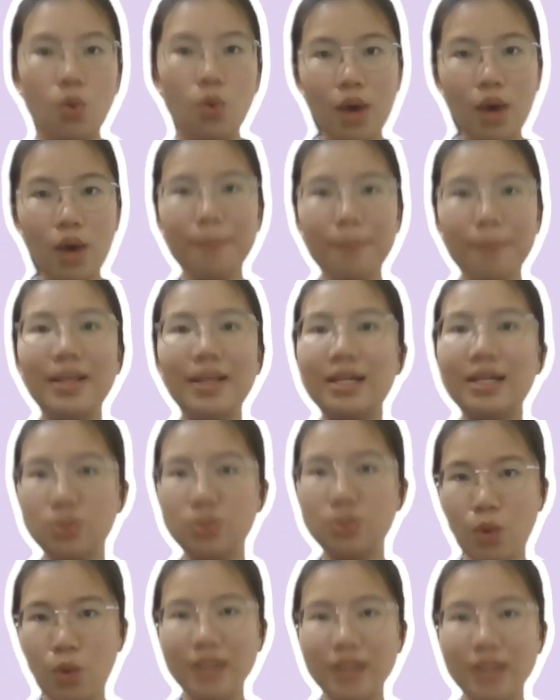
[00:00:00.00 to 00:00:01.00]
1
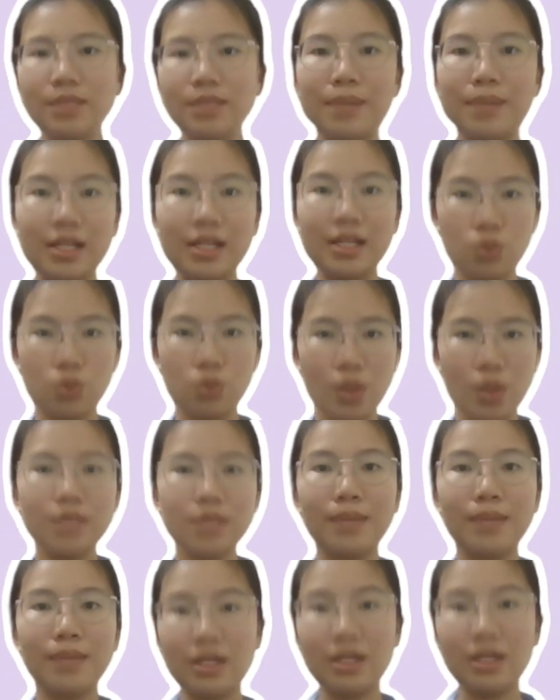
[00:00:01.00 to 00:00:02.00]
plus 1 plus 1
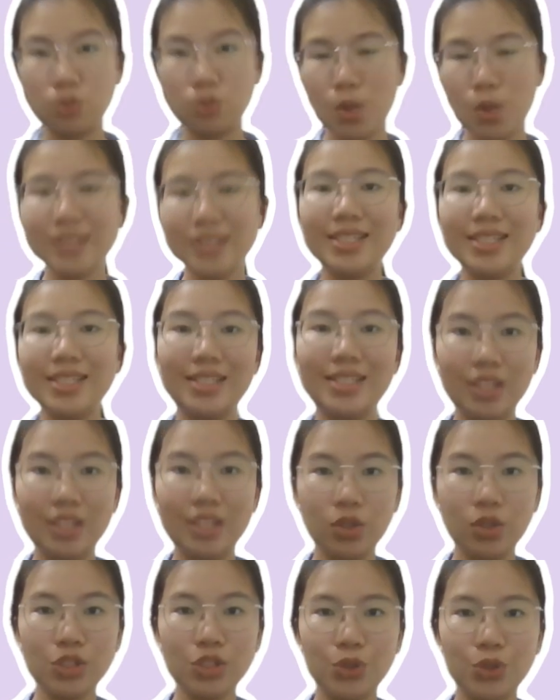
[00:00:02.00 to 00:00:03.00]
plus 1 is
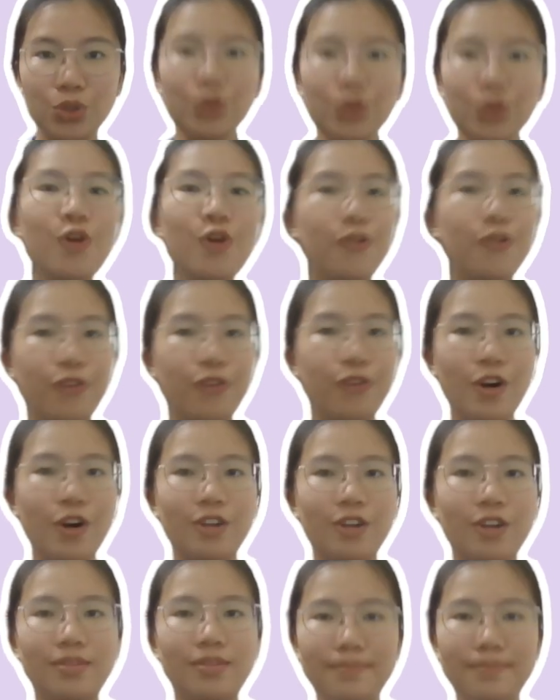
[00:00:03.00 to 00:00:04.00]
equals to
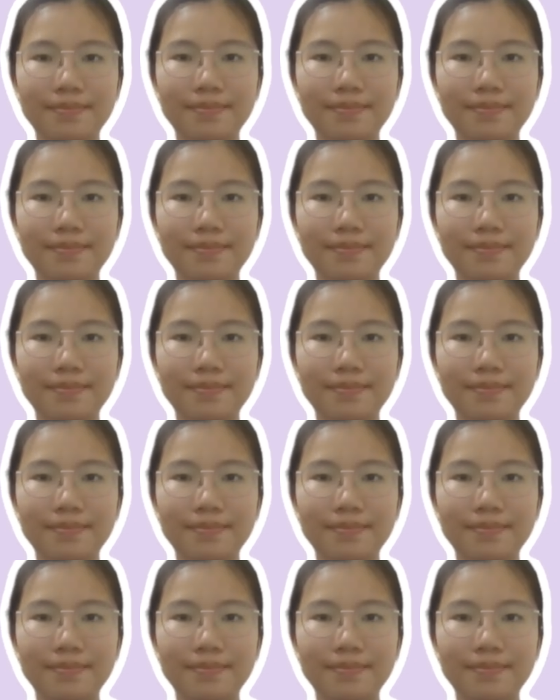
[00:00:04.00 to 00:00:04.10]
4.